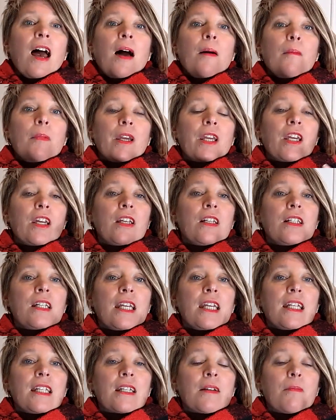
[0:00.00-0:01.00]
because
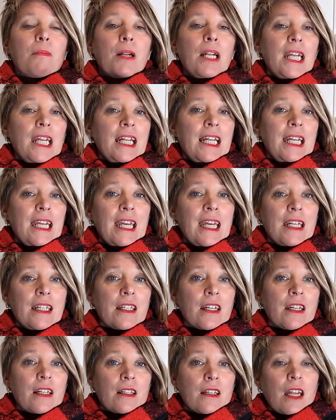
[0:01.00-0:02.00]
it's completely
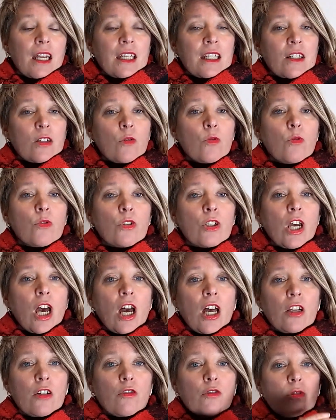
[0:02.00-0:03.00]
hidden and it's all
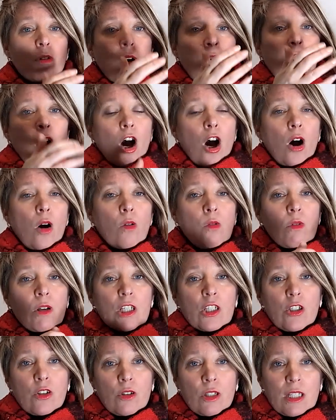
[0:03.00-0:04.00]
turned through a hole
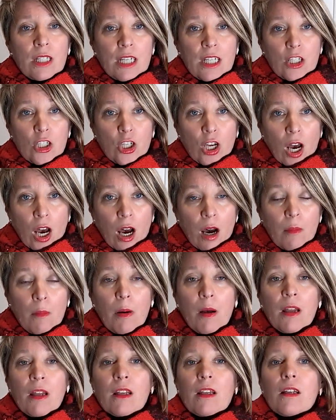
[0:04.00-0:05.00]
which you stitch up.
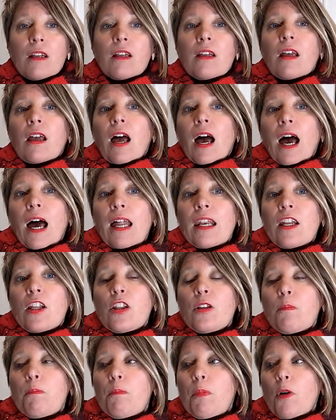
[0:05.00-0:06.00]
And at
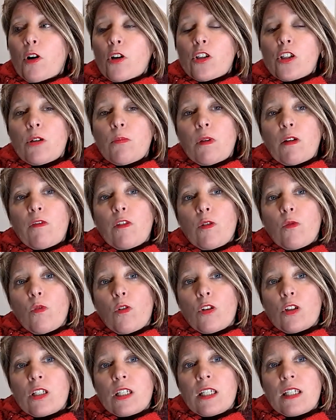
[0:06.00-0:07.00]
the bottom, if you
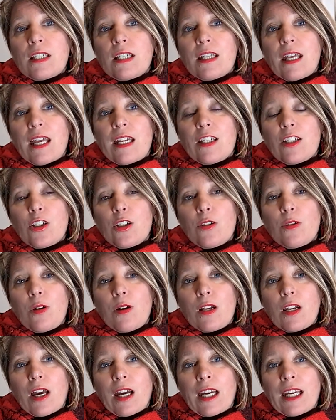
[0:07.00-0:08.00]
wanted to then do
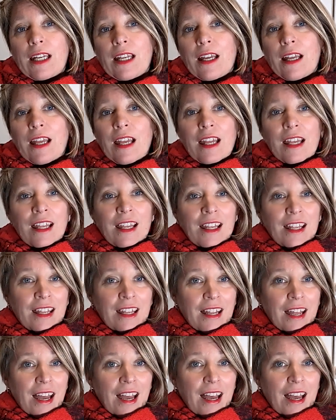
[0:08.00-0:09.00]
like
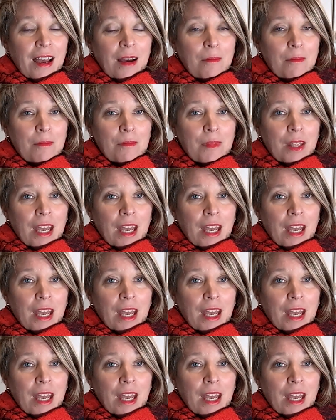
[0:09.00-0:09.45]
an